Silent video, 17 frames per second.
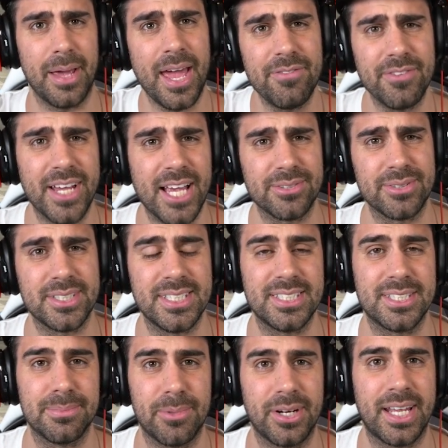If you guys want to see
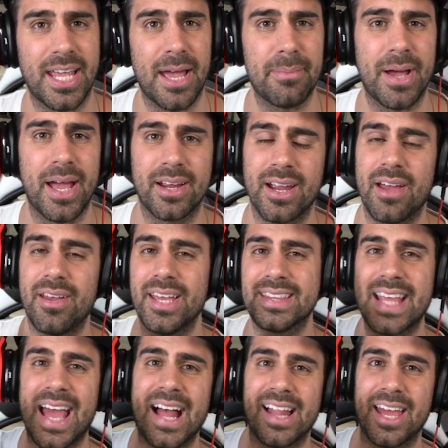some more Camp Minecraft, hit
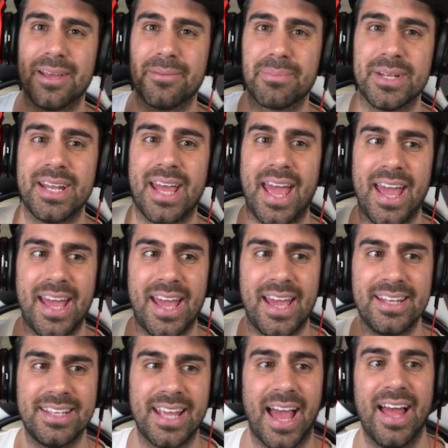that like button.
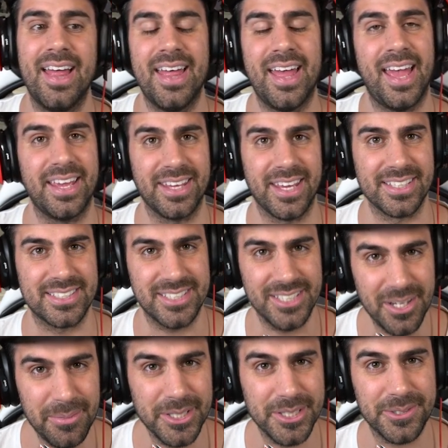And yeah, thank you guys
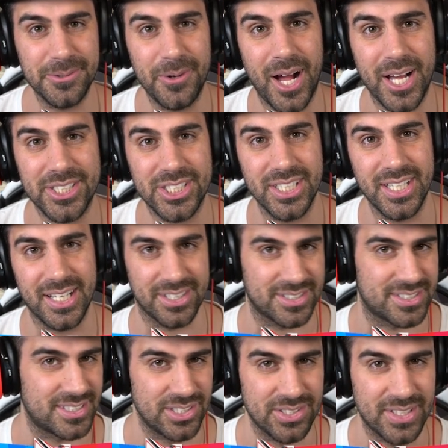so much for watching, and I'll
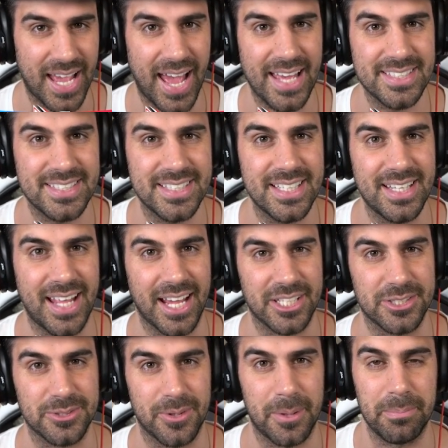see you guys in the
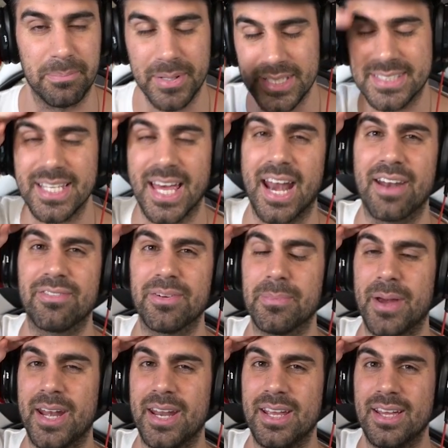next one. Peace out,
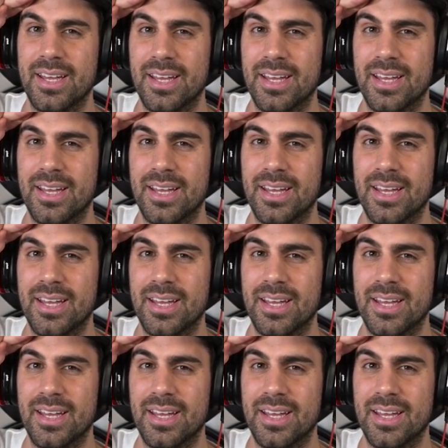everybody.